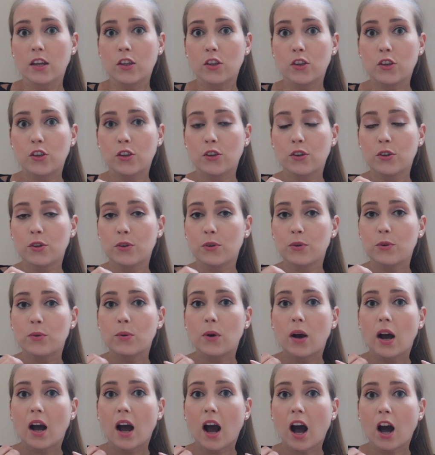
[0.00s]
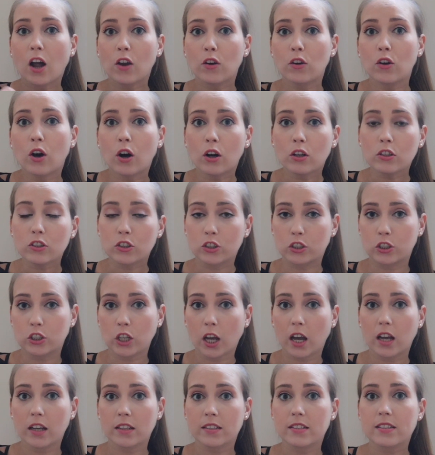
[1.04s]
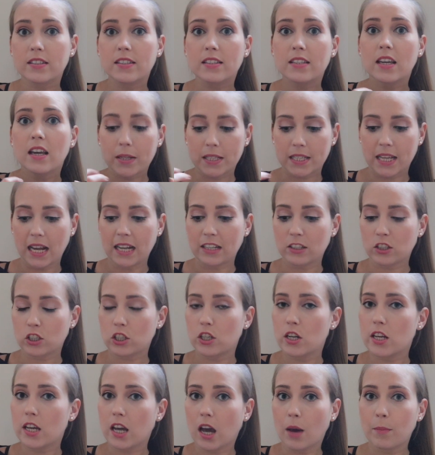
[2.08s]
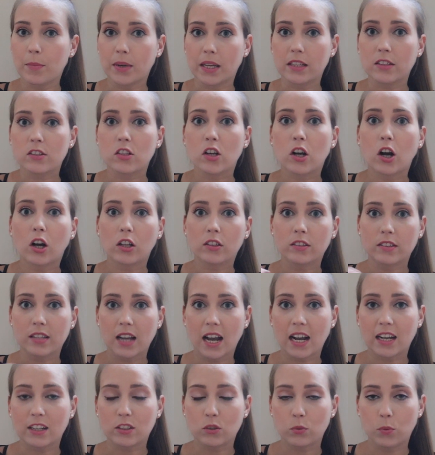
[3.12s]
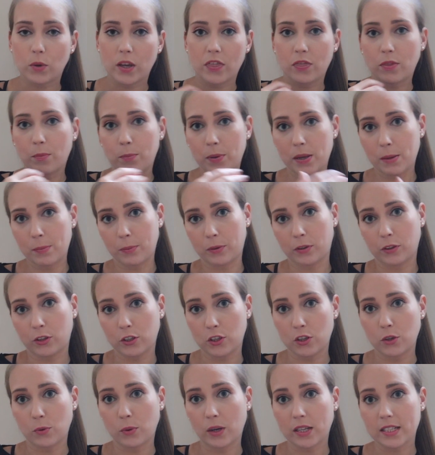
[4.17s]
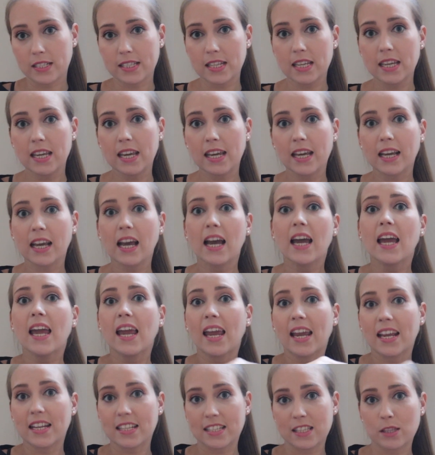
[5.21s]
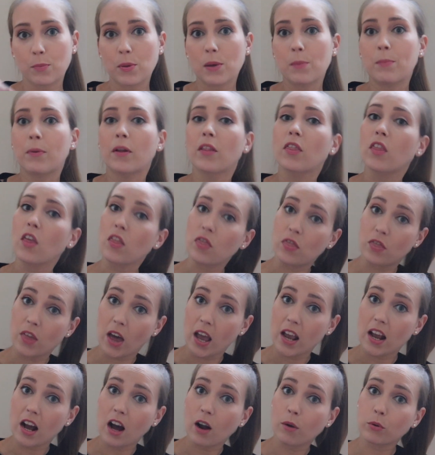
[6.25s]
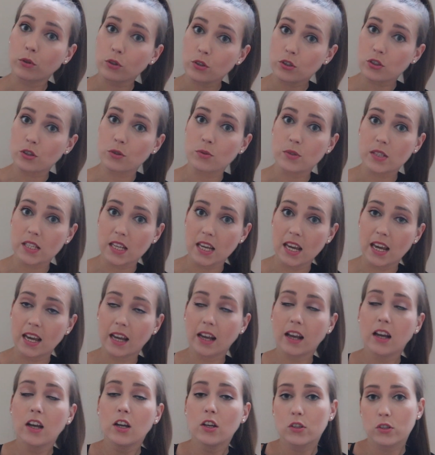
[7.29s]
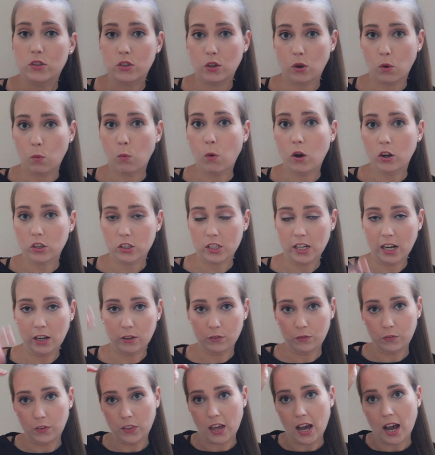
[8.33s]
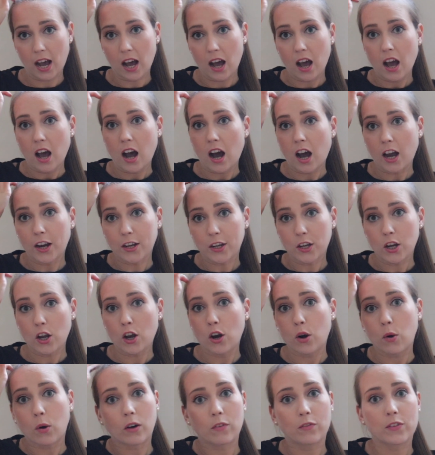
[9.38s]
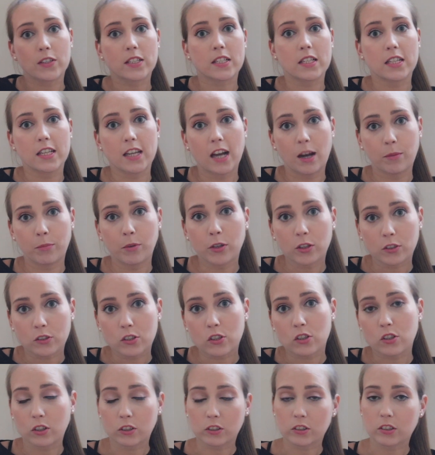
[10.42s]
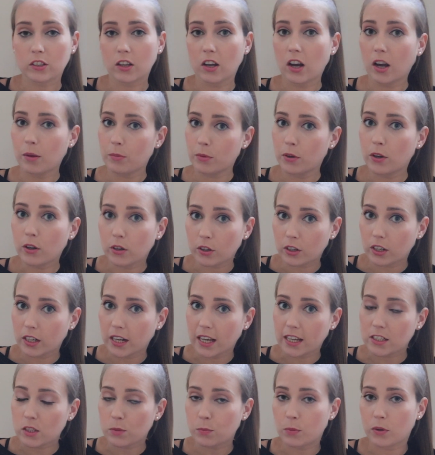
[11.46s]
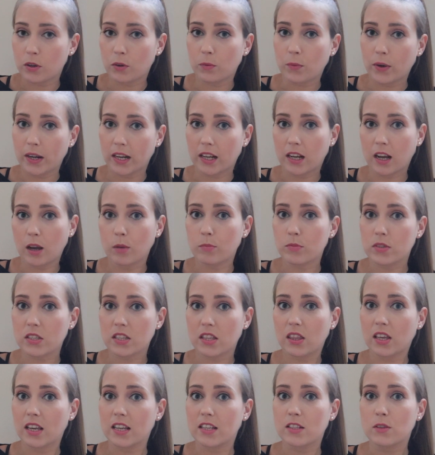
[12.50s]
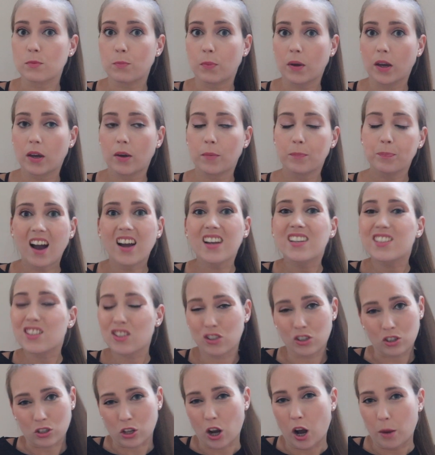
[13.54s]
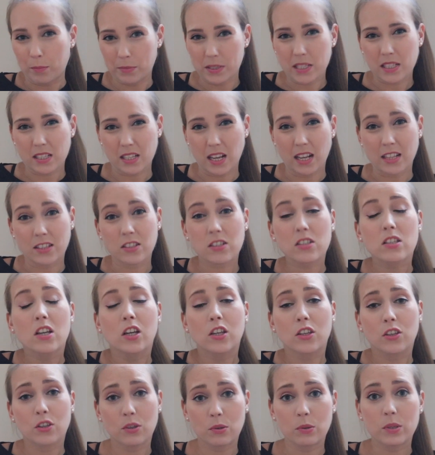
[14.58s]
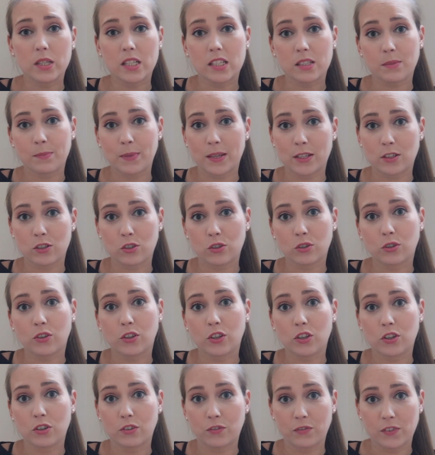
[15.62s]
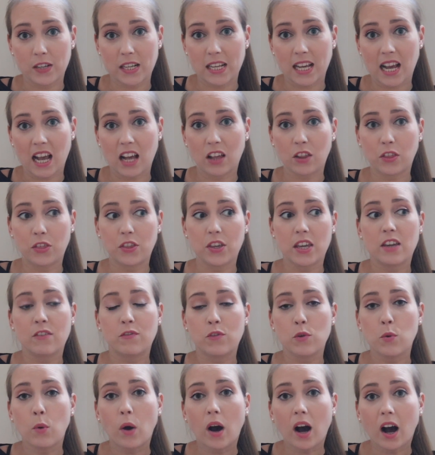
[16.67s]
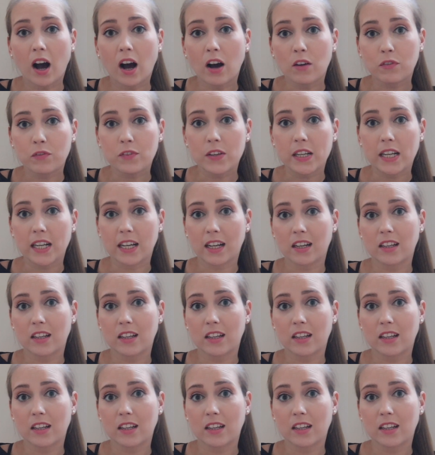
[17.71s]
You are not just potentially coming into contact with the people that you are seeing, it's the people that they are also seeing. So watch out for that. I know obviously I'm not a doctor, I'm not an expert when it comes to this, but it's just common sense. You need to make sure that you're feeling healthy. If you are feeling